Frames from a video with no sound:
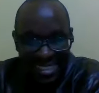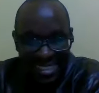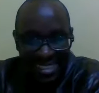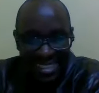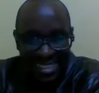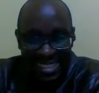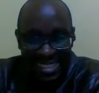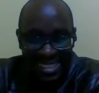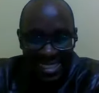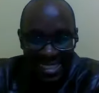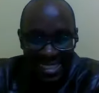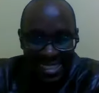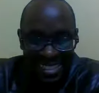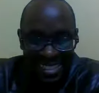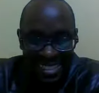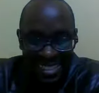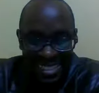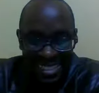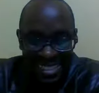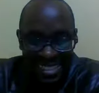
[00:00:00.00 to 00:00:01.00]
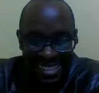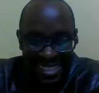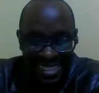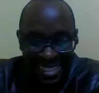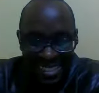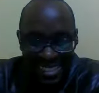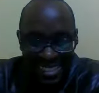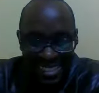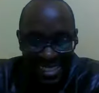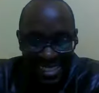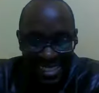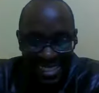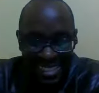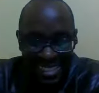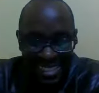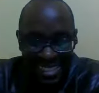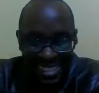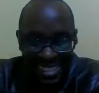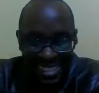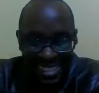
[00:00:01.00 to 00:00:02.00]

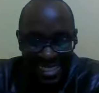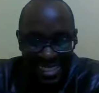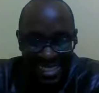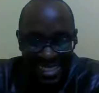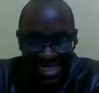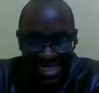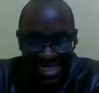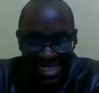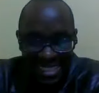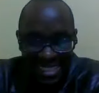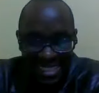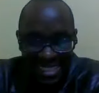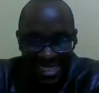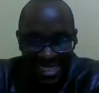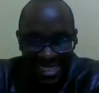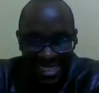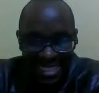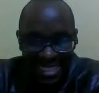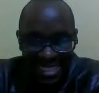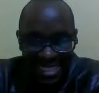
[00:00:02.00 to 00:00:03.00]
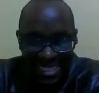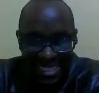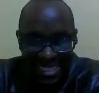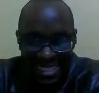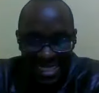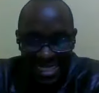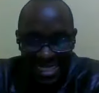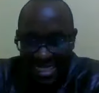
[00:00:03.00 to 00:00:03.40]
Nothing is said.